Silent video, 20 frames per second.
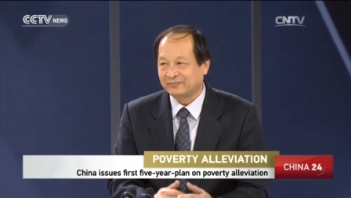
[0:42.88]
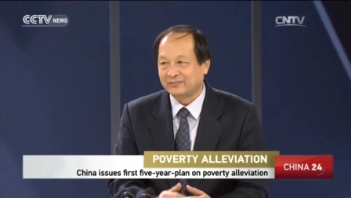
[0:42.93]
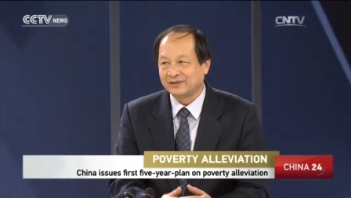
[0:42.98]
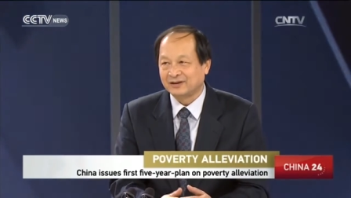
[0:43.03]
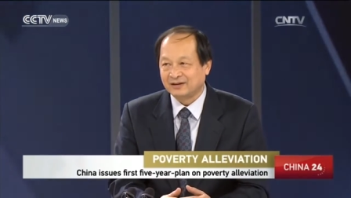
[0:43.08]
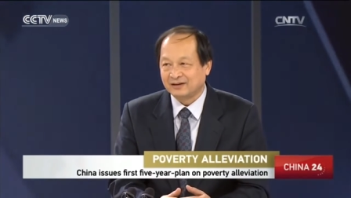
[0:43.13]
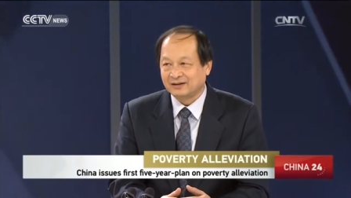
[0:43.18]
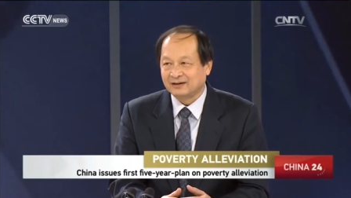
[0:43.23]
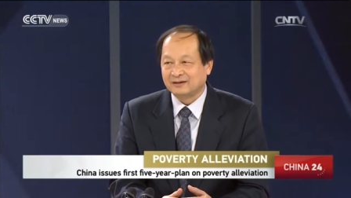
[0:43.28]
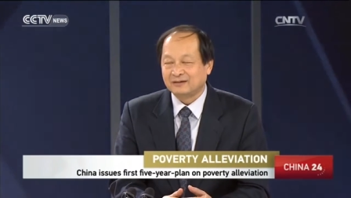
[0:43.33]

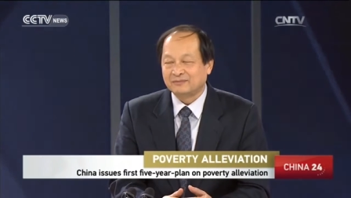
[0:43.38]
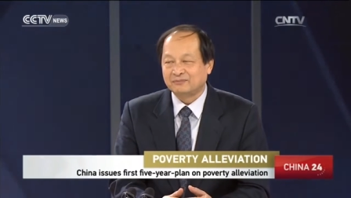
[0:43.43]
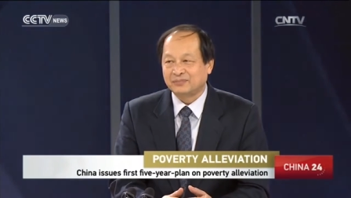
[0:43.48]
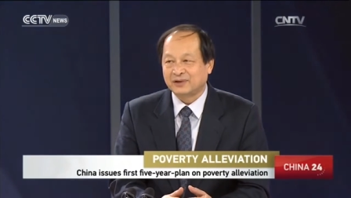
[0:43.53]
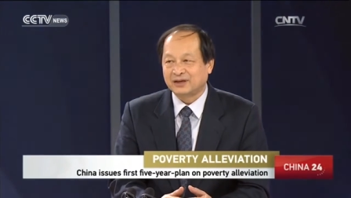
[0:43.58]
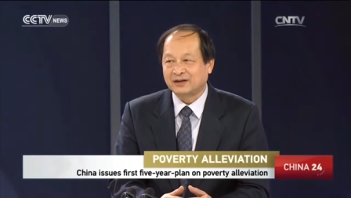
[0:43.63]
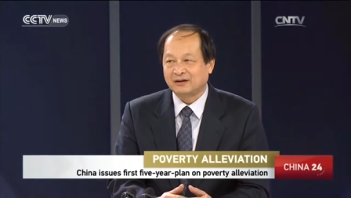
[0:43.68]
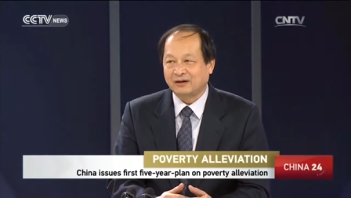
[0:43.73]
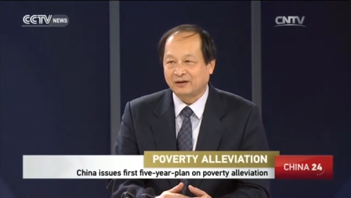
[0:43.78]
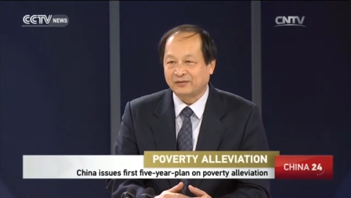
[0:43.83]
Mm.
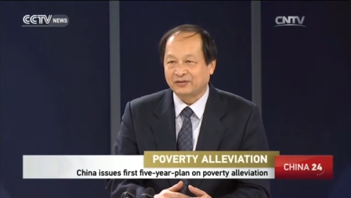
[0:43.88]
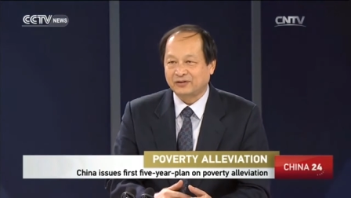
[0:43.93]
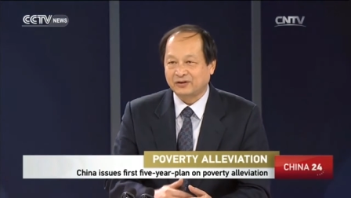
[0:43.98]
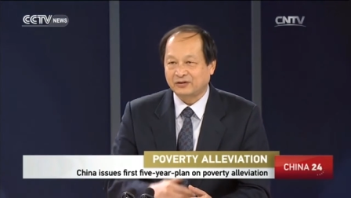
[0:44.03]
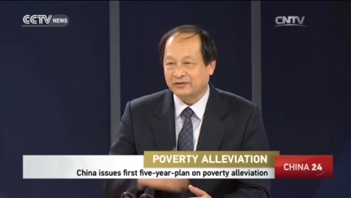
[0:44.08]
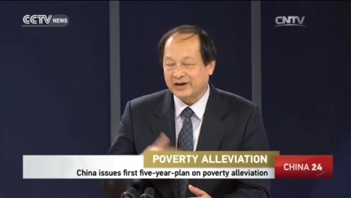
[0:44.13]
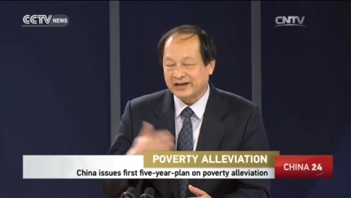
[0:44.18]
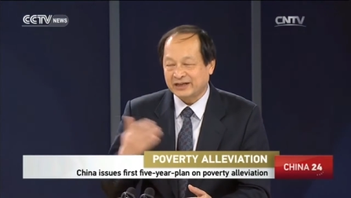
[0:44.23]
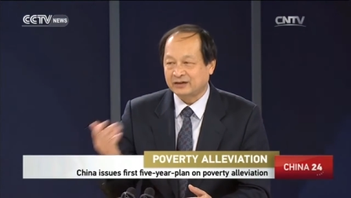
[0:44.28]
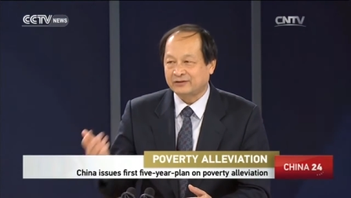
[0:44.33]
Because
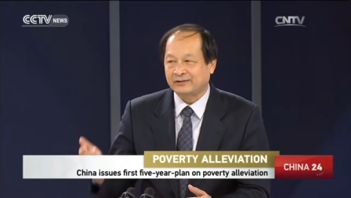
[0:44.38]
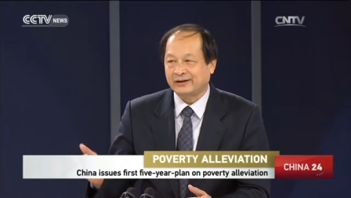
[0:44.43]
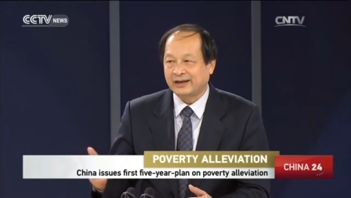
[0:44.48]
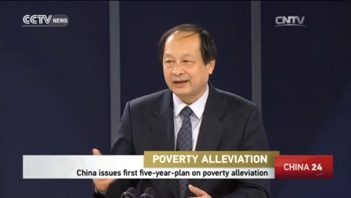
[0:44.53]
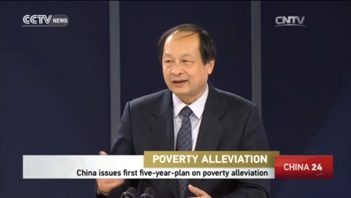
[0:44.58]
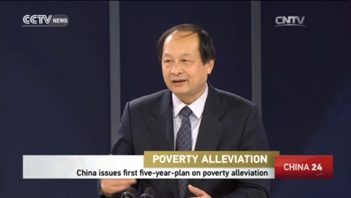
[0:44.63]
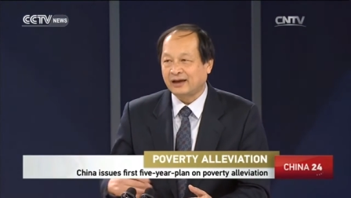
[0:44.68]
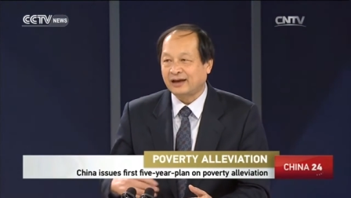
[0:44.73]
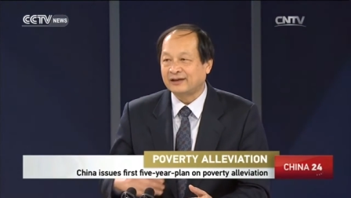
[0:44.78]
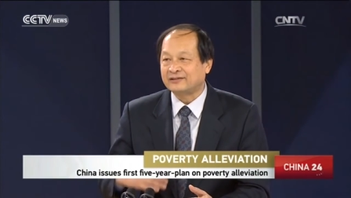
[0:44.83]

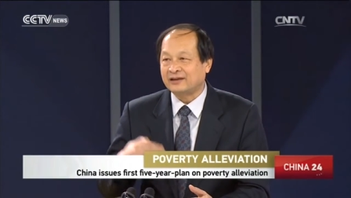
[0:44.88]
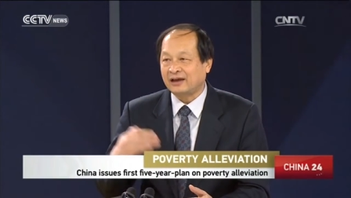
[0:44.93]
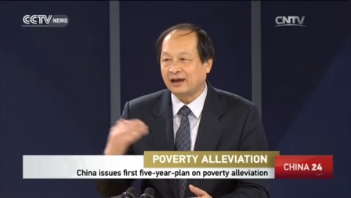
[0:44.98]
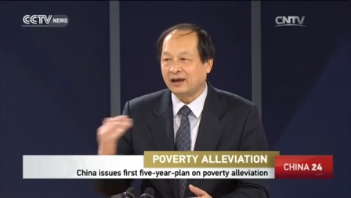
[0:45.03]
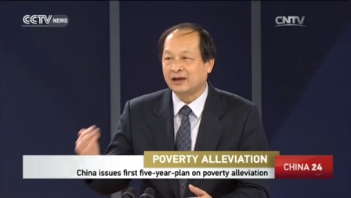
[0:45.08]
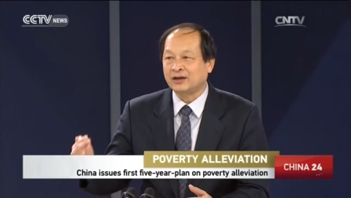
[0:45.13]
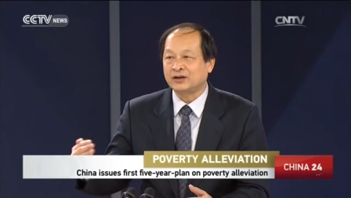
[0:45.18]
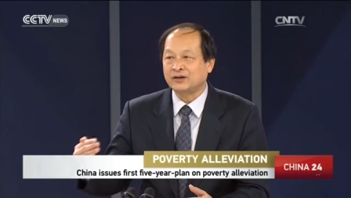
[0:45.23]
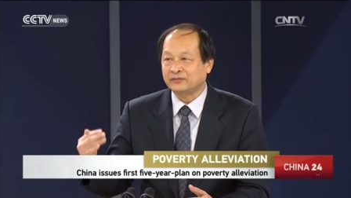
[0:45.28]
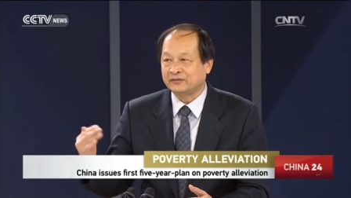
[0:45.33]
theoretically, at the
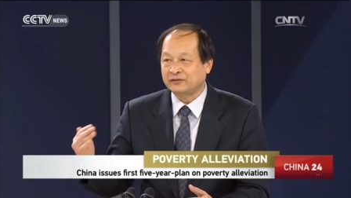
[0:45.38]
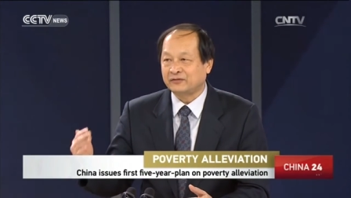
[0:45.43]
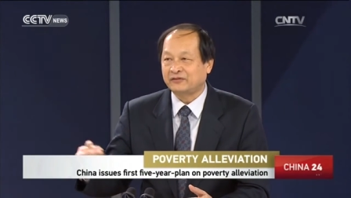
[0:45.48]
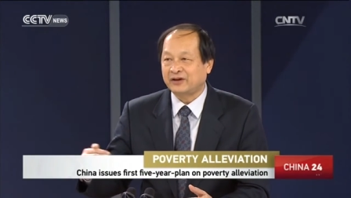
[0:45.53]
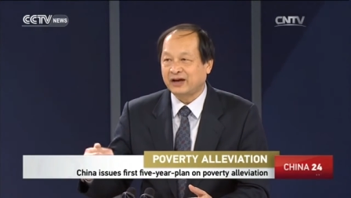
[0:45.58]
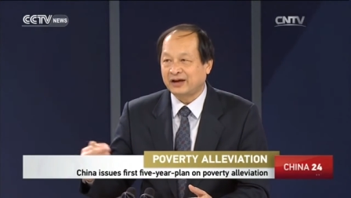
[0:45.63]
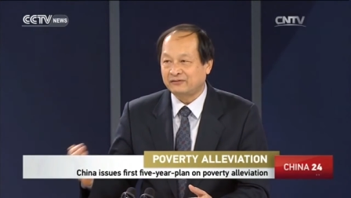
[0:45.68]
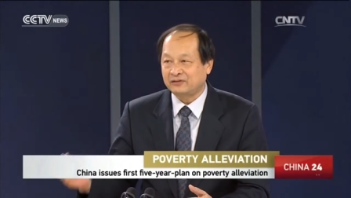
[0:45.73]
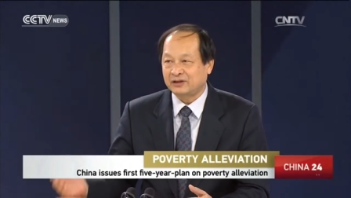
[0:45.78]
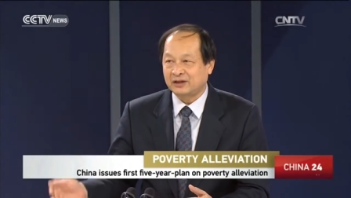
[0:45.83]
end of the
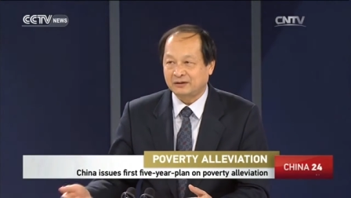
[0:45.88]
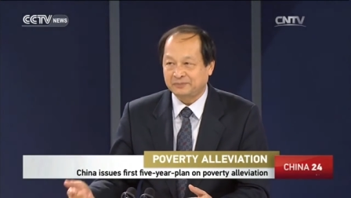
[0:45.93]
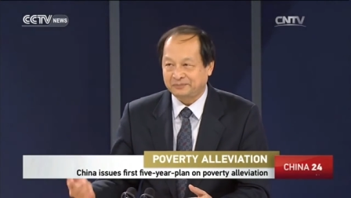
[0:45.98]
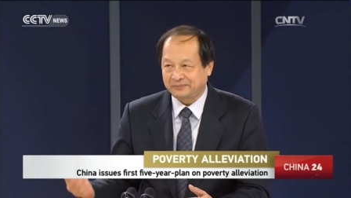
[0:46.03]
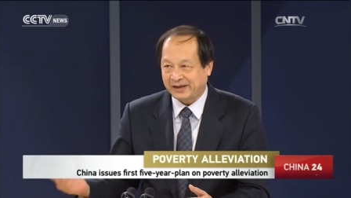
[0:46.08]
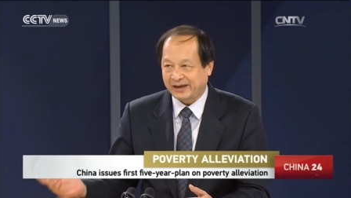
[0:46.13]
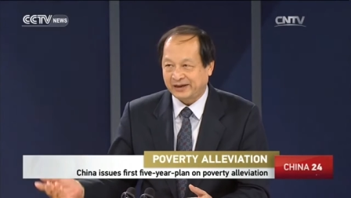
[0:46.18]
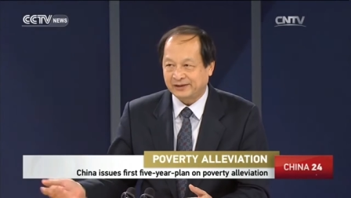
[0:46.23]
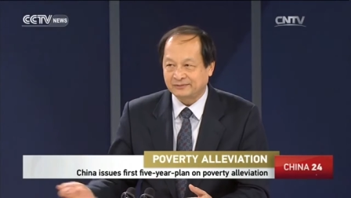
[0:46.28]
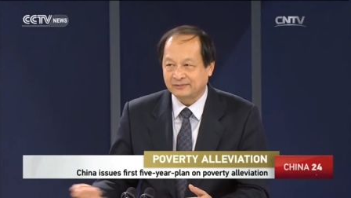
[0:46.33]
five-year
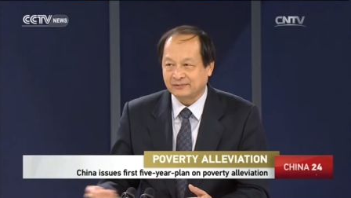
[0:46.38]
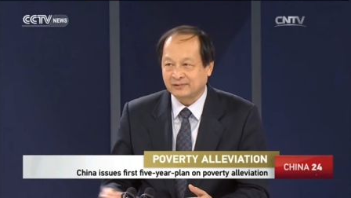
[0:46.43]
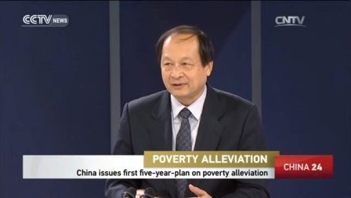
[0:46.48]
plan,